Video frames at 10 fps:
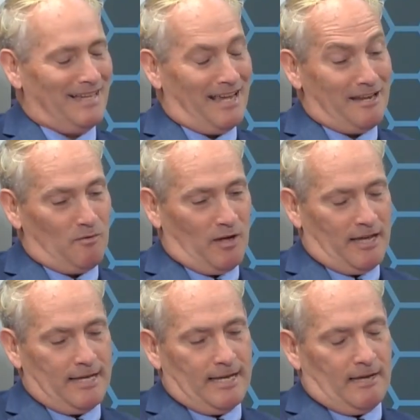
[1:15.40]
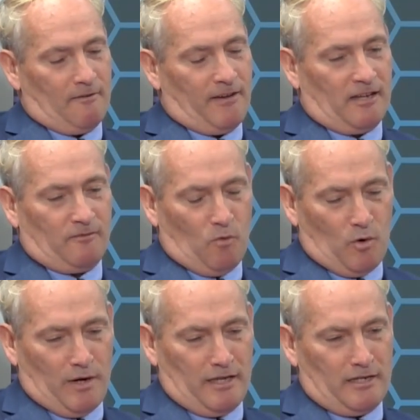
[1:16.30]
anyway, fast
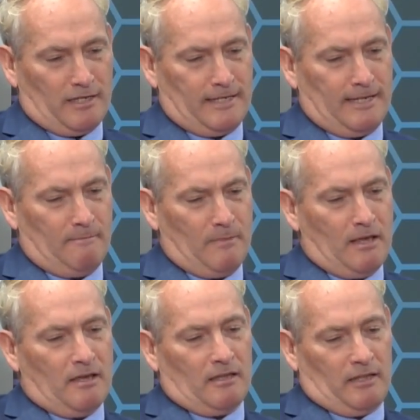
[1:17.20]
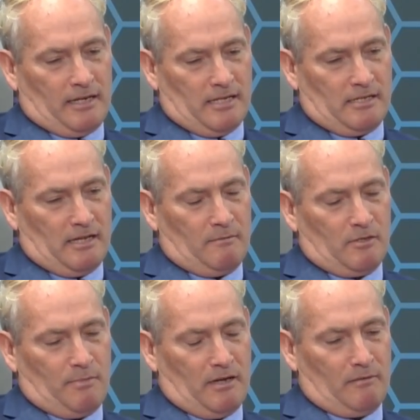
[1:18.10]
forwarding. Um, like I said,
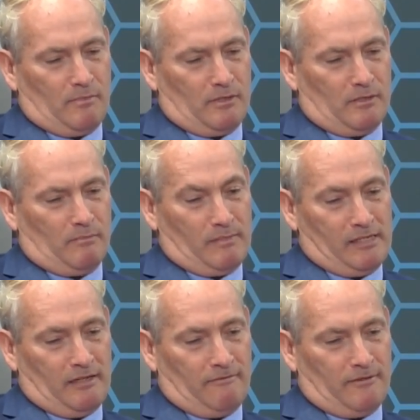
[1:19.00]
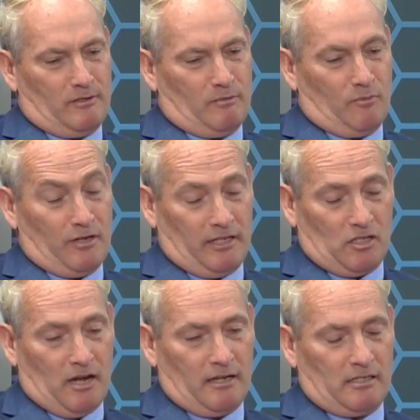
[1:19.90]
spending um, my life in the marine
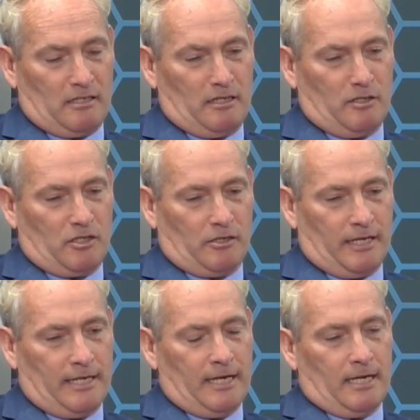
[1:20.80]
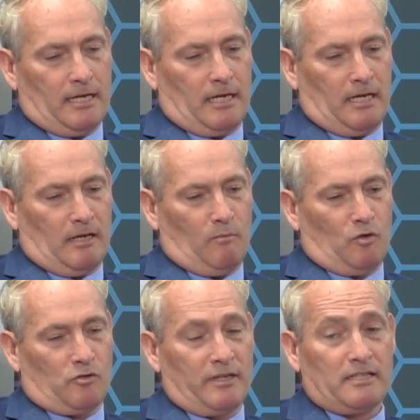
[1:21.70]
electronics industry. Uh,
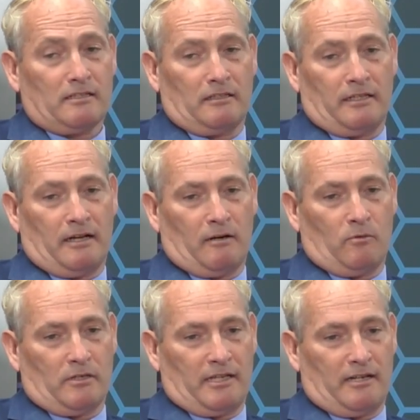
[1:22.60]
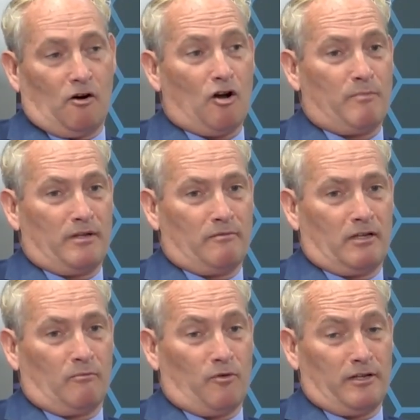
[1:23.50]
most recently, I worked at Garmin
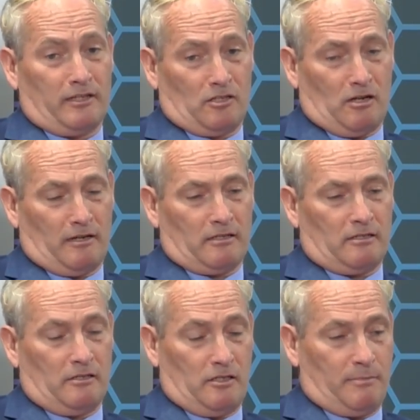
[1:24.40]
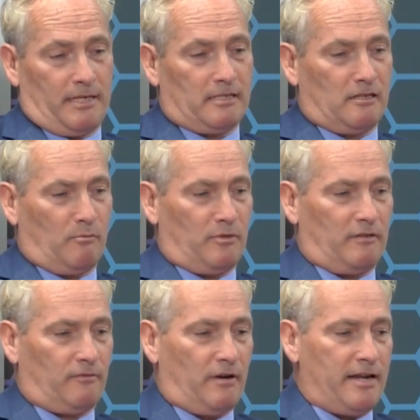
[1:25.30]
uh, Marine Electronics, the GPS company,
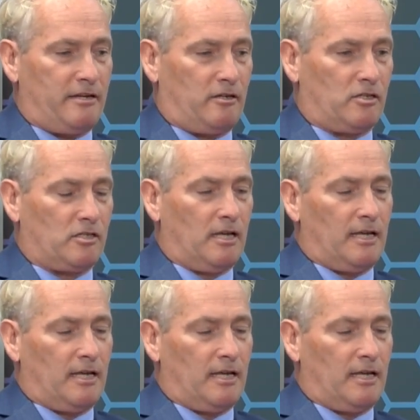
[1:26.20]
for eight years,